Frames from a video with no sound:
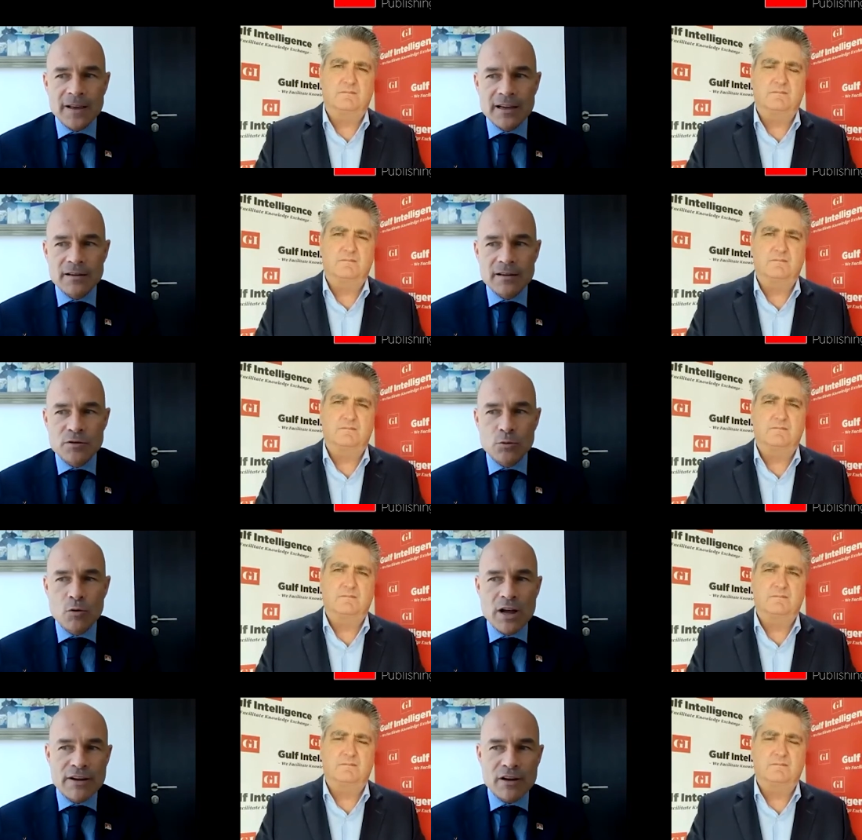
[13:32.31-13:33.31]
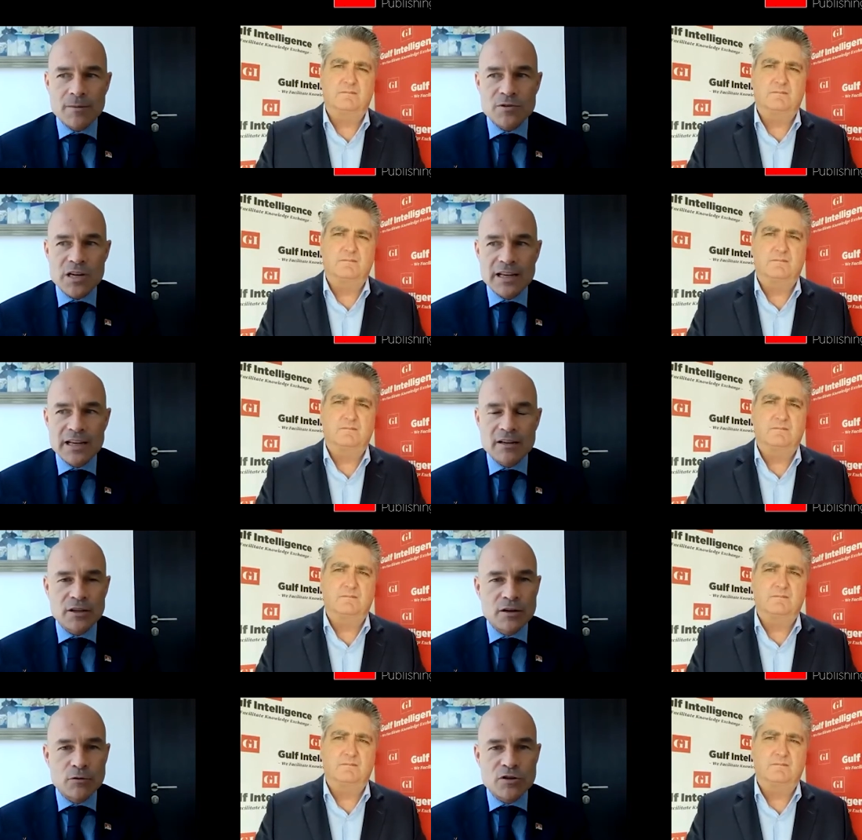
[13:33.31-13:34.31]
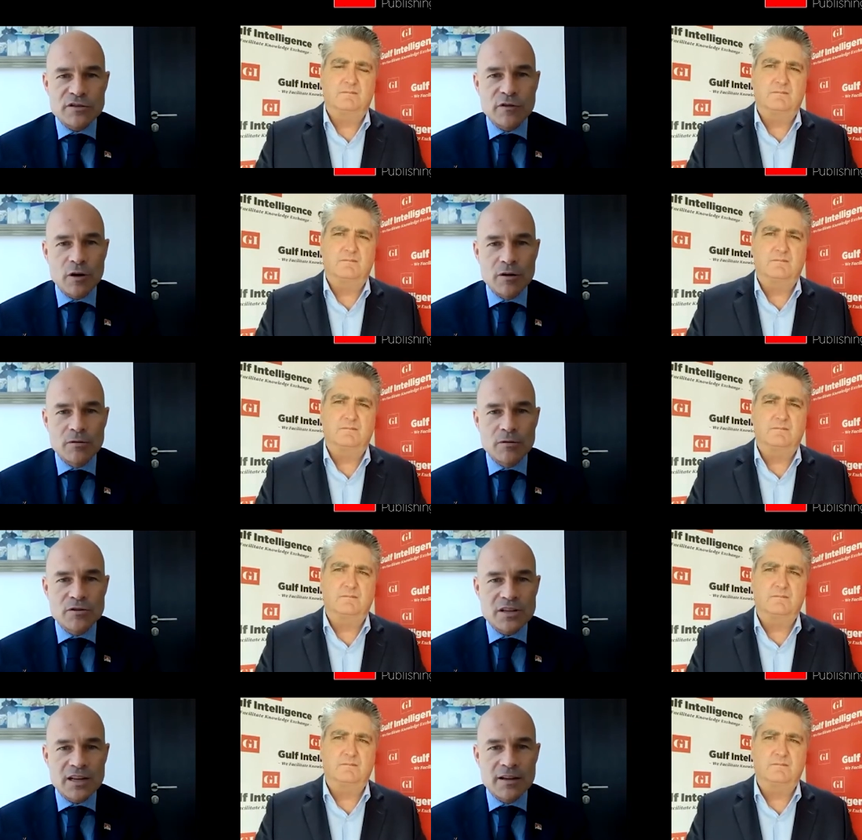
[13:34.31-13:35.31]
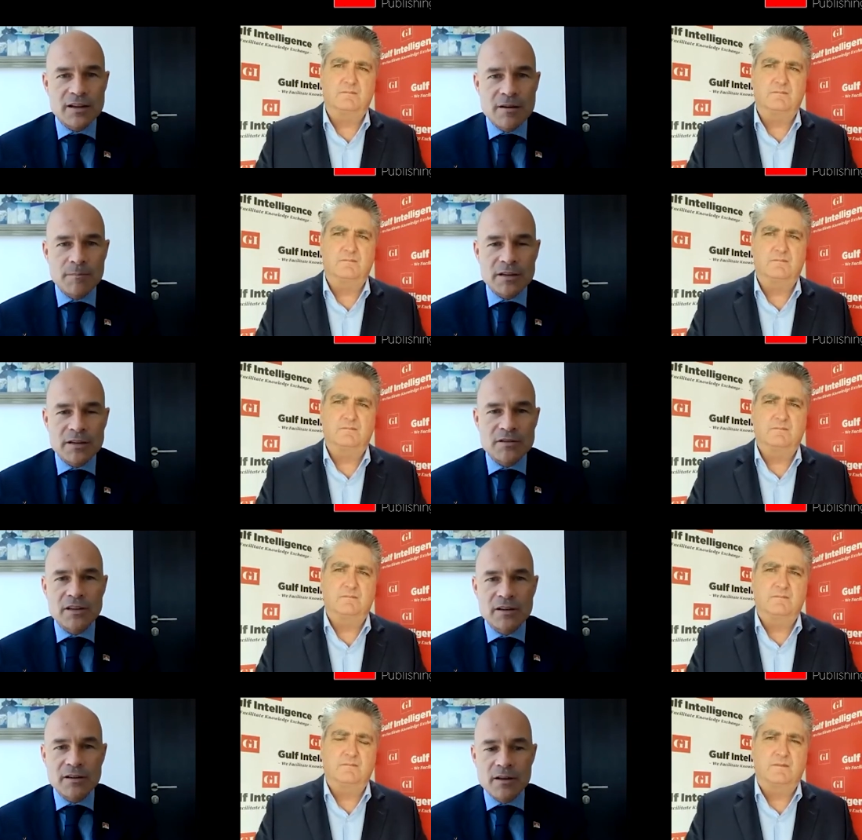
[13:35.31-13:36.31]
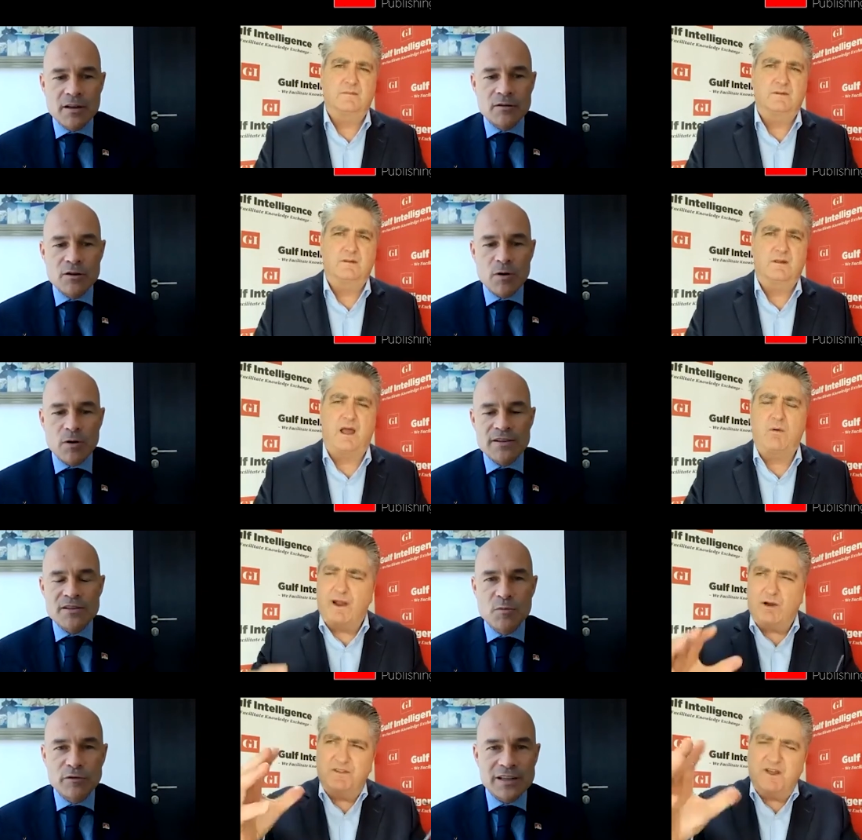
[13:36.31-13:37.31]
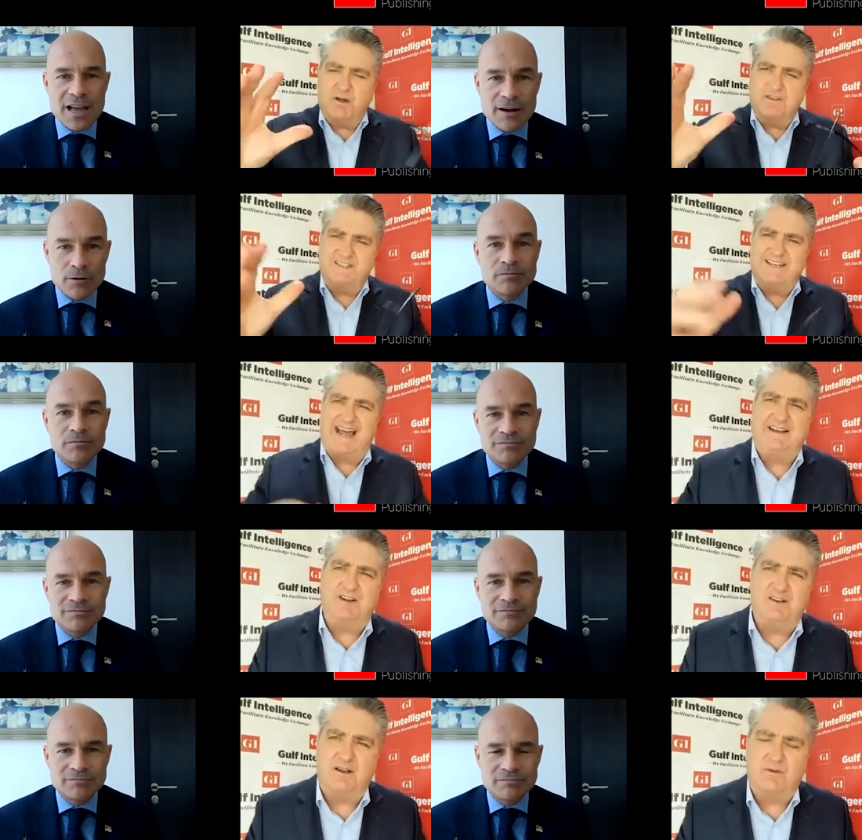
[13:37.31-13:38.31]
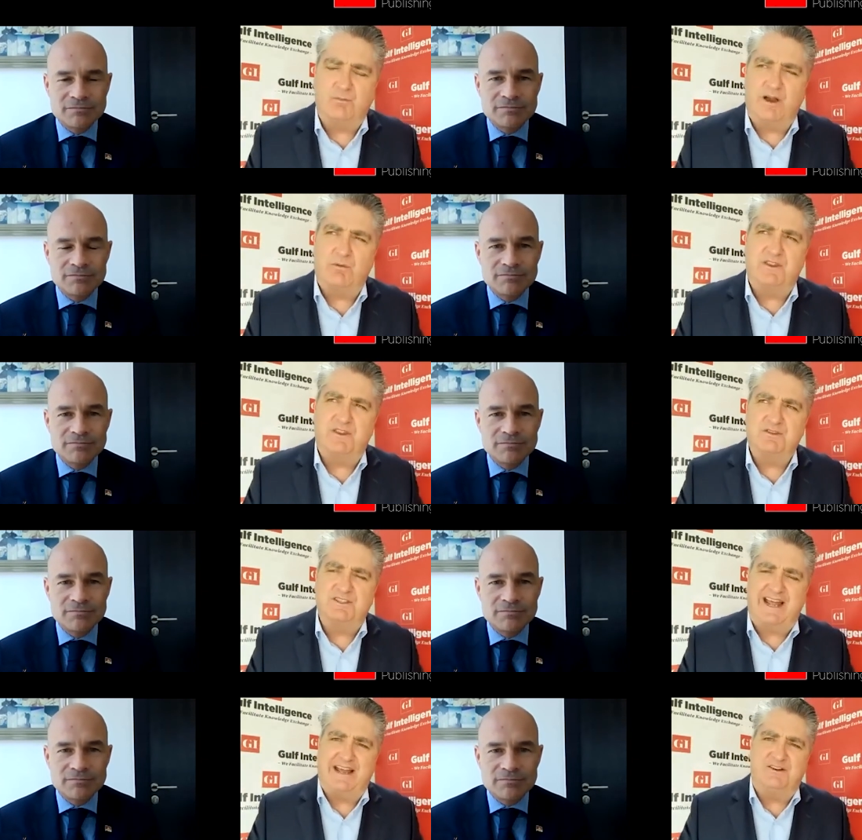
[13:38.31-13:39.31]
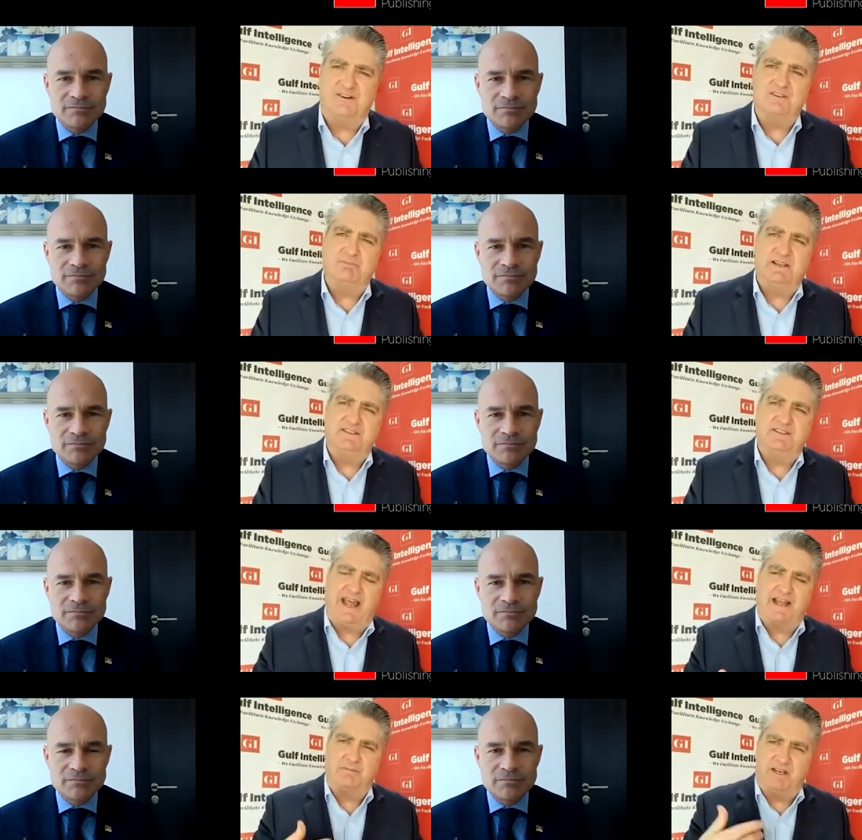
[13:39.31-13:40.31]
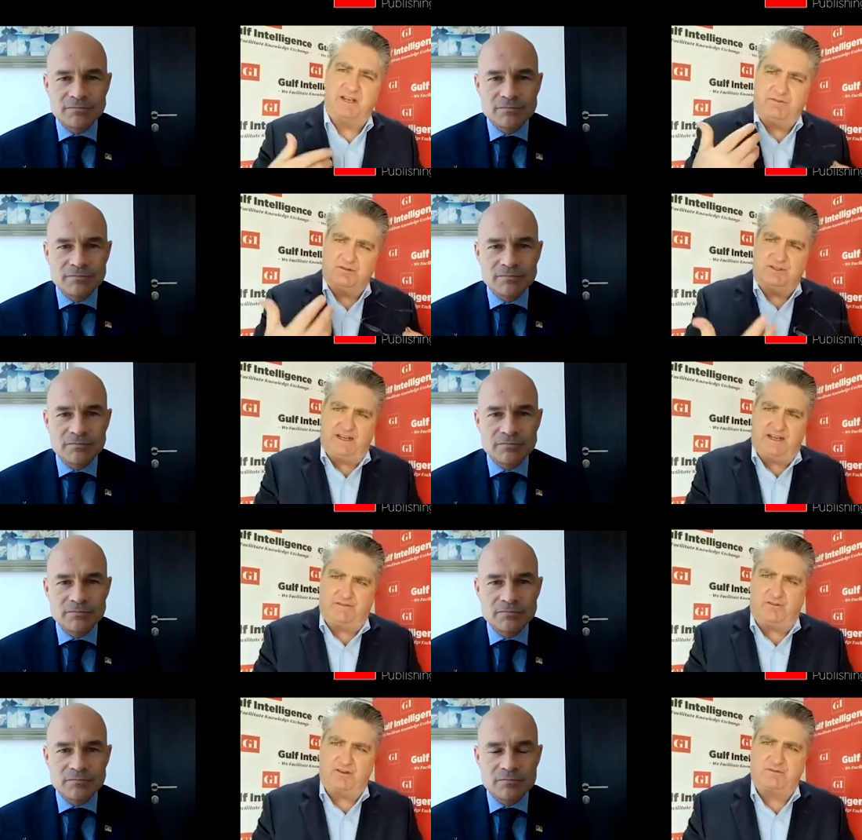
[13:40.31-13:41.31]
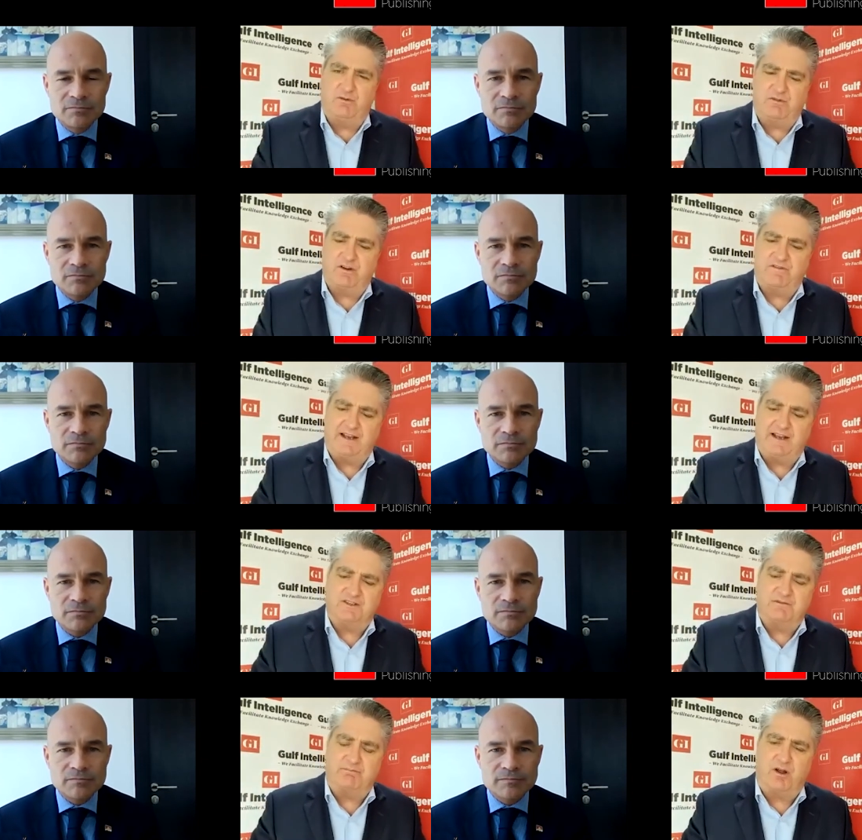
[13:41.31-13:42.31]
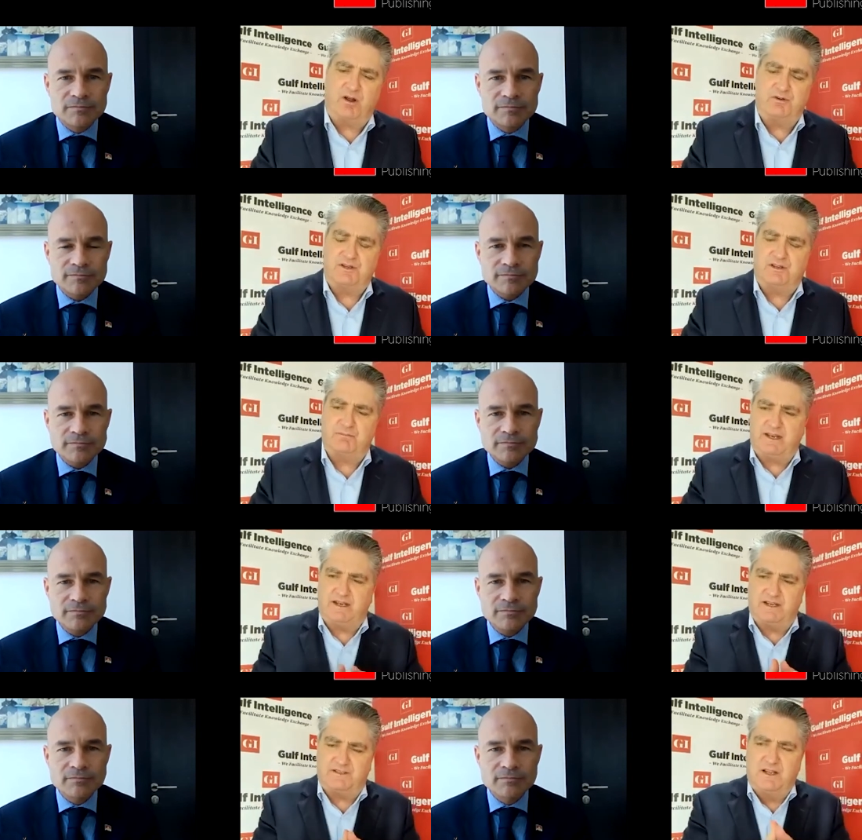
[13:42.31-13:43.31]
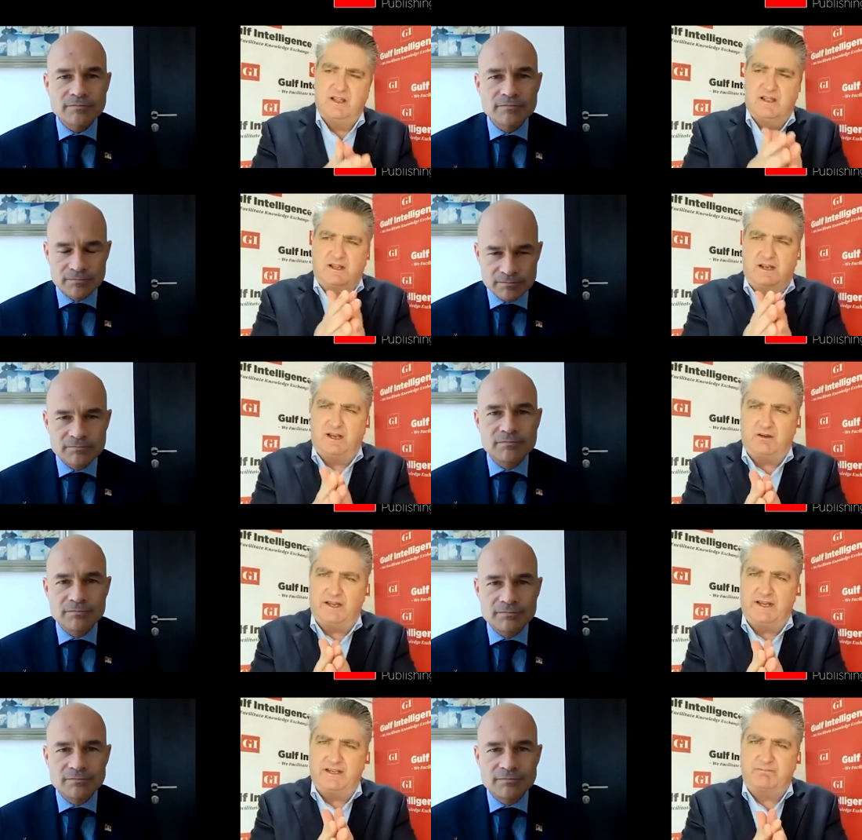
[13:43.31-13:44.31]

Speaker 1: And whoever comes later, you know, just follows. Uh, but uh, the ones moving now.
Speaker 2: where would those standards be set? I mean, if you take the first mover advantage approach in the Middle East, clearly is